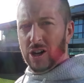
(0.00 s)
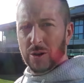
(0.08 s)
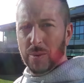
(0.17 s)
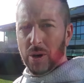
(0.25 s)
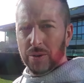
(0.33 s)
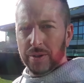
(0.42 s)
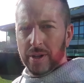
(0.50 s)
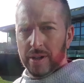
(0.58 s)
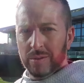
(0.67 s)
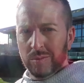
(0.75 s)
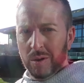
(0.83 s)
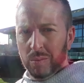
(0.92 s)
I'm on
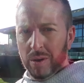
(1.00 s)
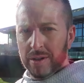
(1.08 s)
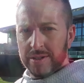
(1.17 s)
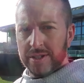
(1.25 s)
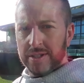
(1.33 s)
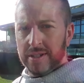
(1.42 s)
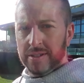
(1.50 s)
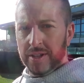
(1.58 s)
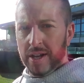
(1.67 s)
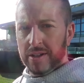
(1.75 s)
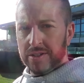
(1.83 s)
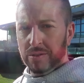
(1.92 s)
what was
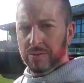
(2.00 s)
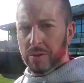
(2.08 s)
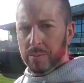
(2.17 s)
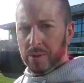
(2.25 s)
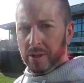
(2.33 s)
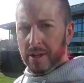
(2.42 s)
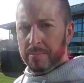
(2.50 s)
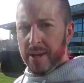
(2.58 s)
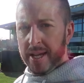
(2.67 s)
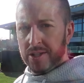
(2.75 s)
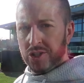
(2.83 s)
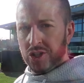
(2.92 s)
the Arsenal Football Club
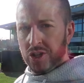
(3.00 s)
pitch.